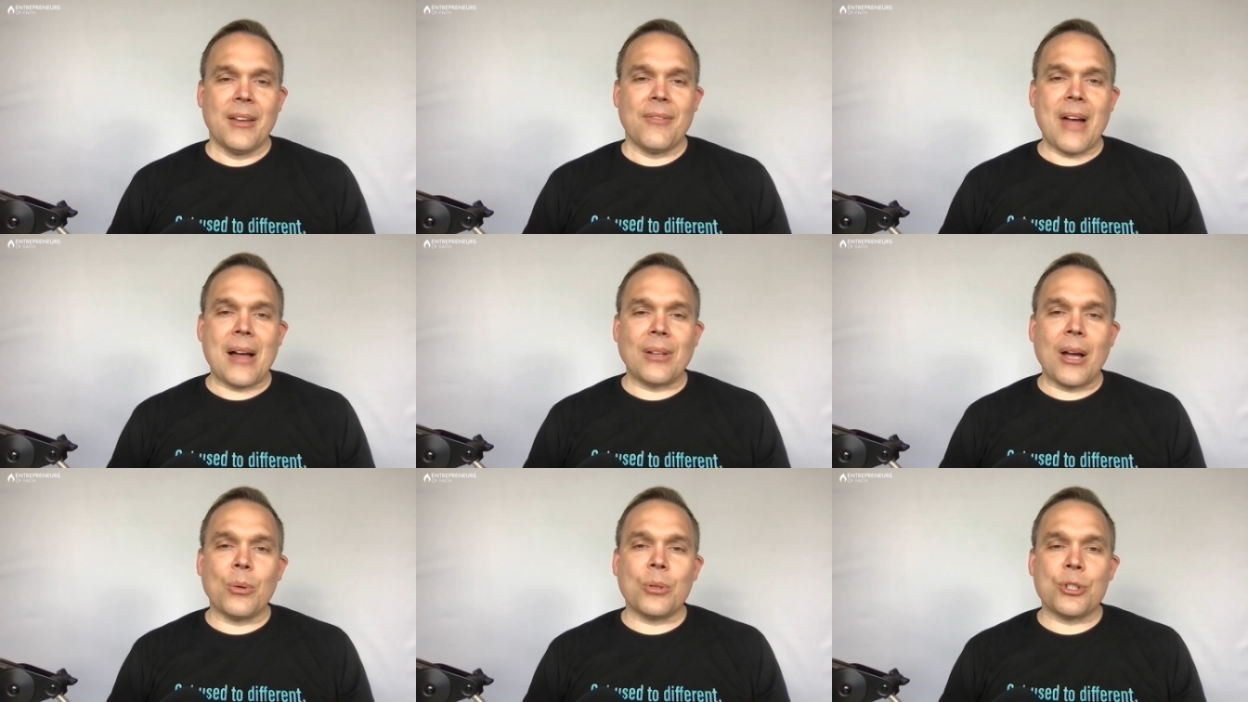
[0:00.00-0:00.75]

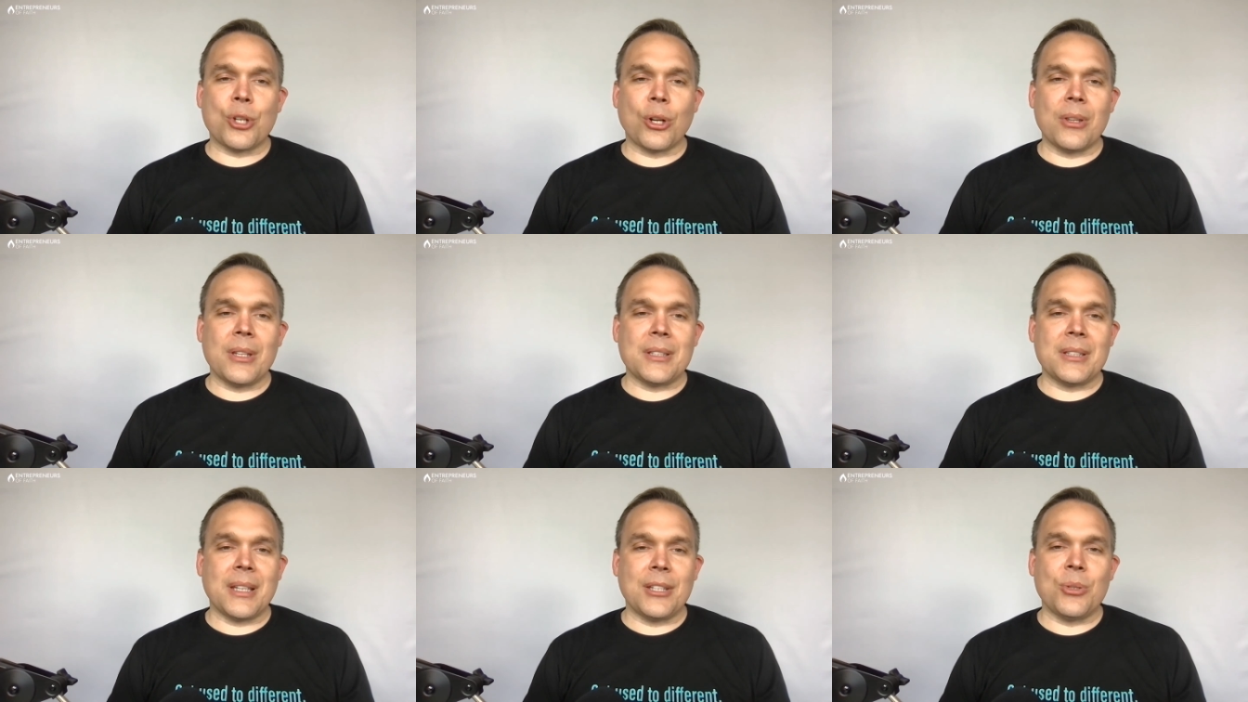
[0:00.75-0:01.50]
Fowlow turned this
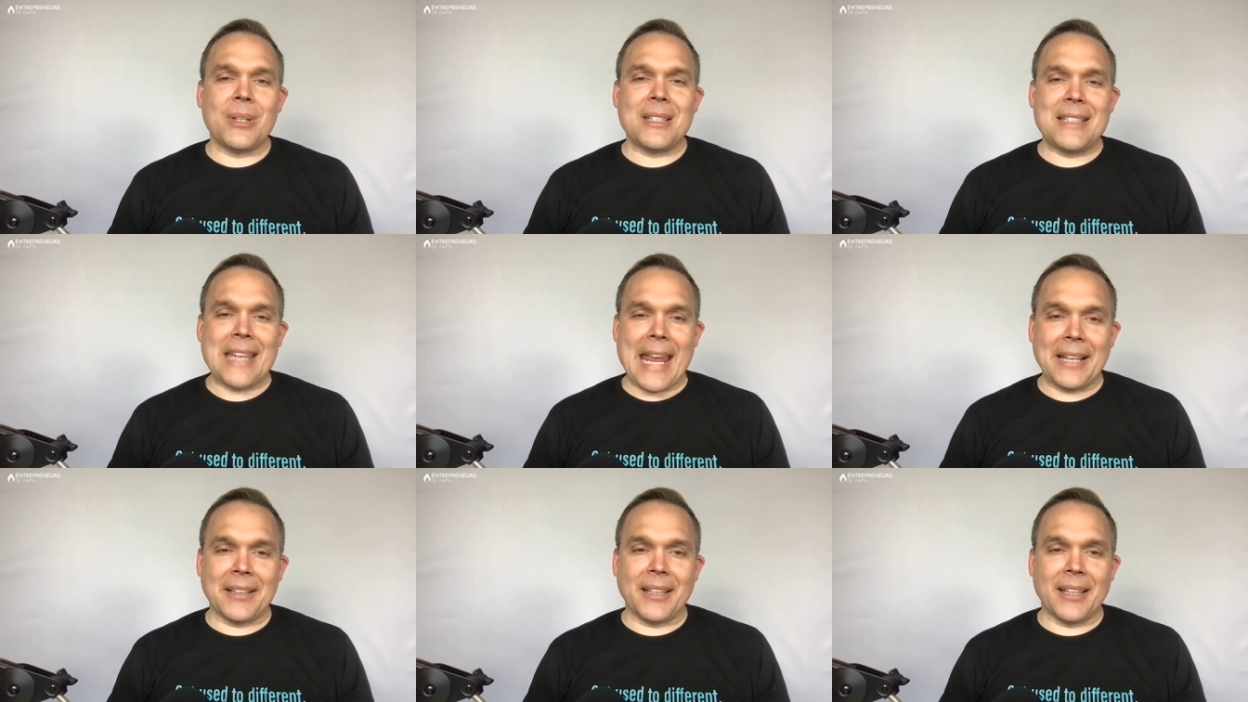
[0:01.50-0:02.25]
into a
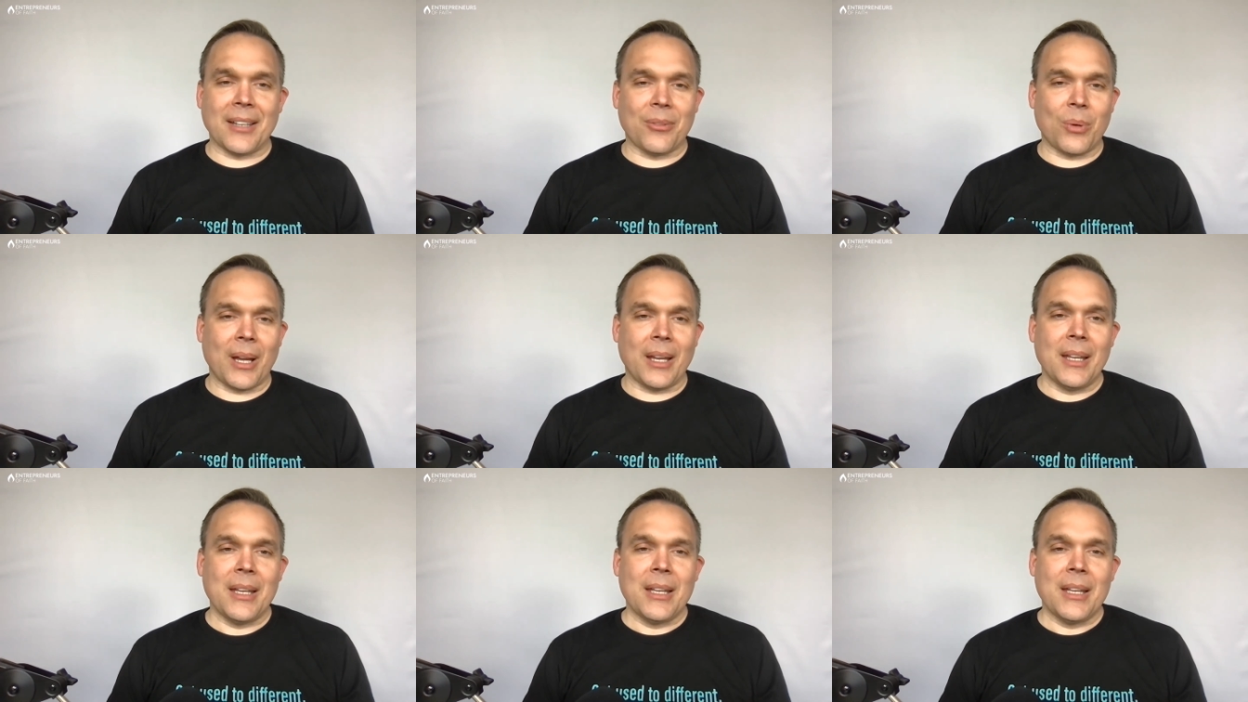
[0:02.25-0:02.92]
daily giveaway